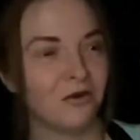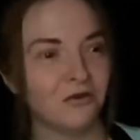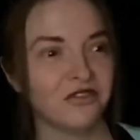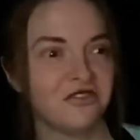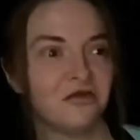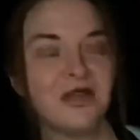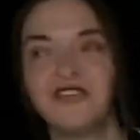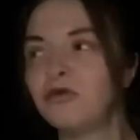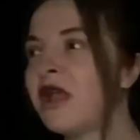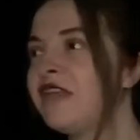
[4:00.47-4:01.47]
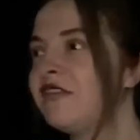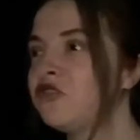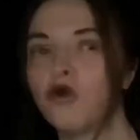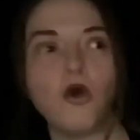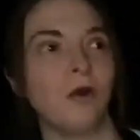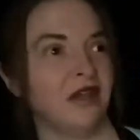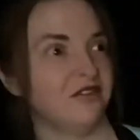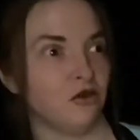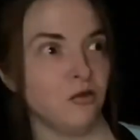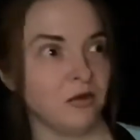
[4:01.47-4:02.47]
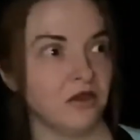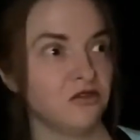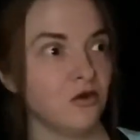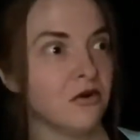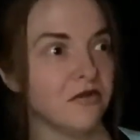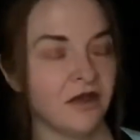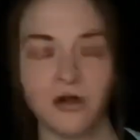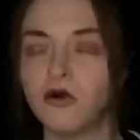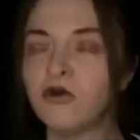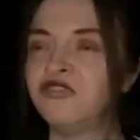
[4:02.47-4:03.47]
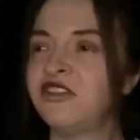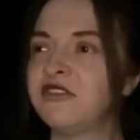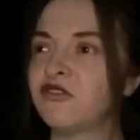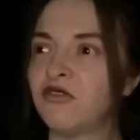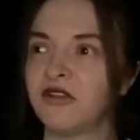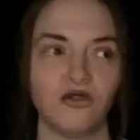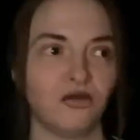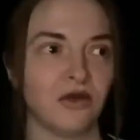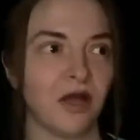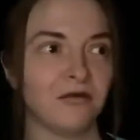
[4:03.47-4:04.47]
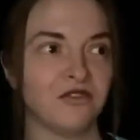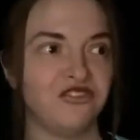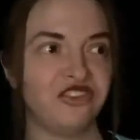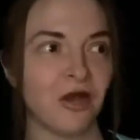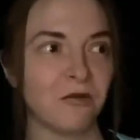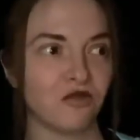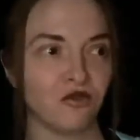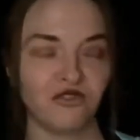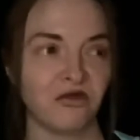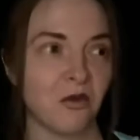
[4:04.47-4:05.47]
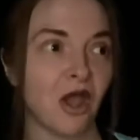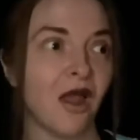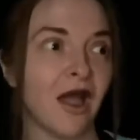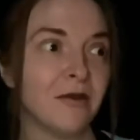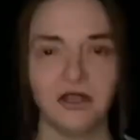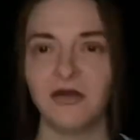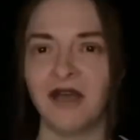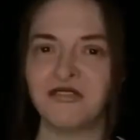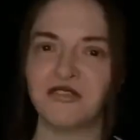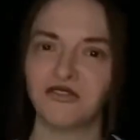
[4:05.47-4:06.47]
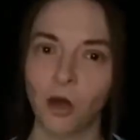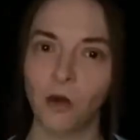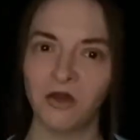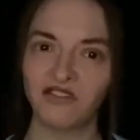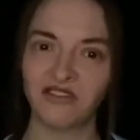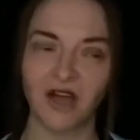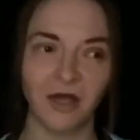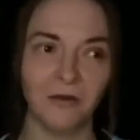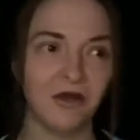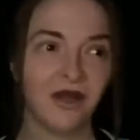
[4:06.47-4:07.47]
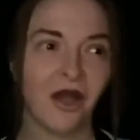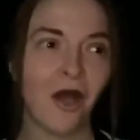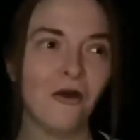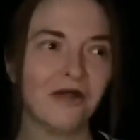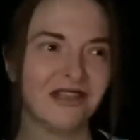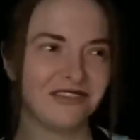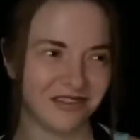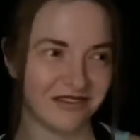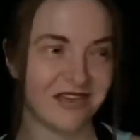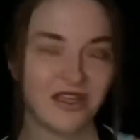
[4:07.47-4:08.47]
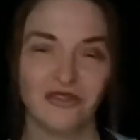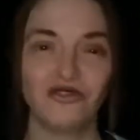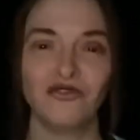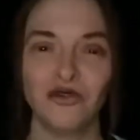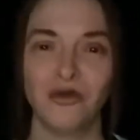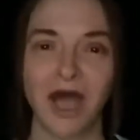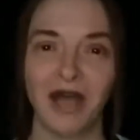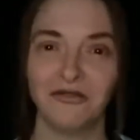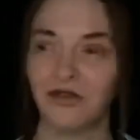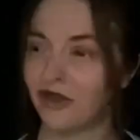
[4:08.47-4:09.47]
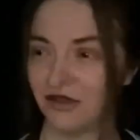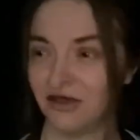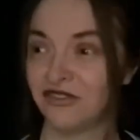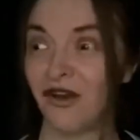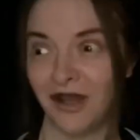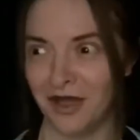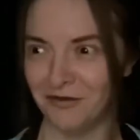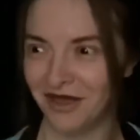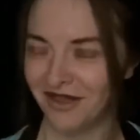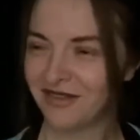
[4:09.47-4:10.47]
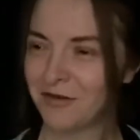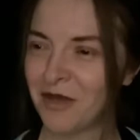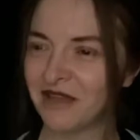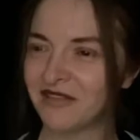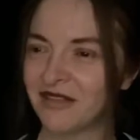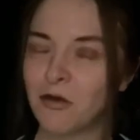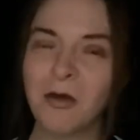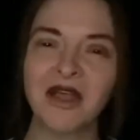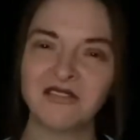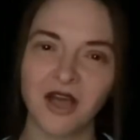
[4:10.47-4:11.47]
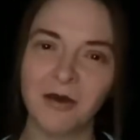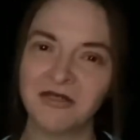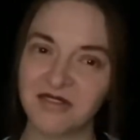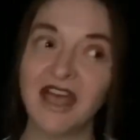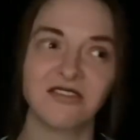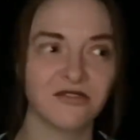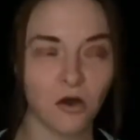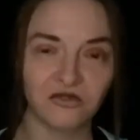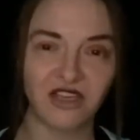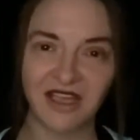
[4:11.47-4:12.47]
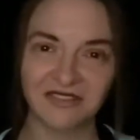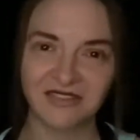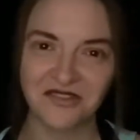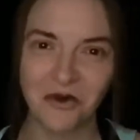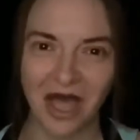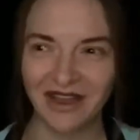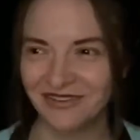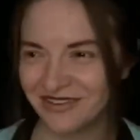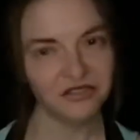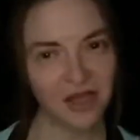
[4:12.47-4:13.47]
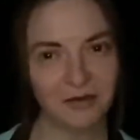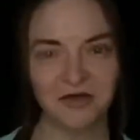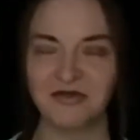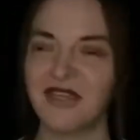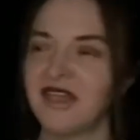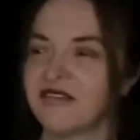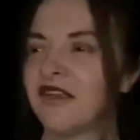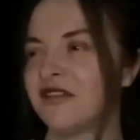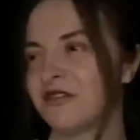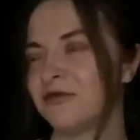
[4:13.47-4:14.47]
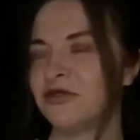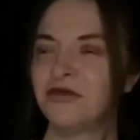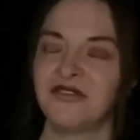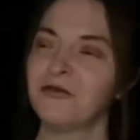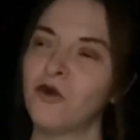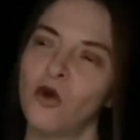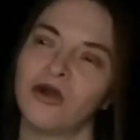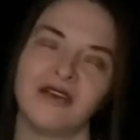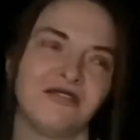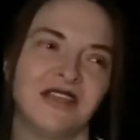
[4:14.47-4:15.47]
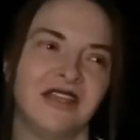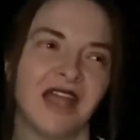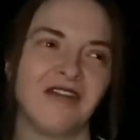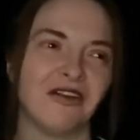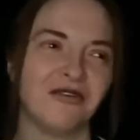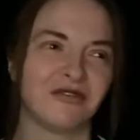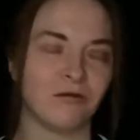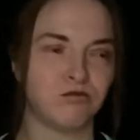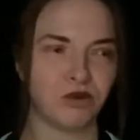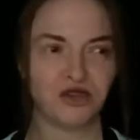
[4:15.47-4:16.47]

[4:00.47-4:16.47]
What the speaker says: pull the switch, where's it open? Just open the door there. Oh Jesus Christ, I'll do a couple of jumps, I'll do some climbing. You have so much time. Holy shit, do you have time? It's about the same amount of time as that song takes to end. So go up some stairs, some more lovely arrows and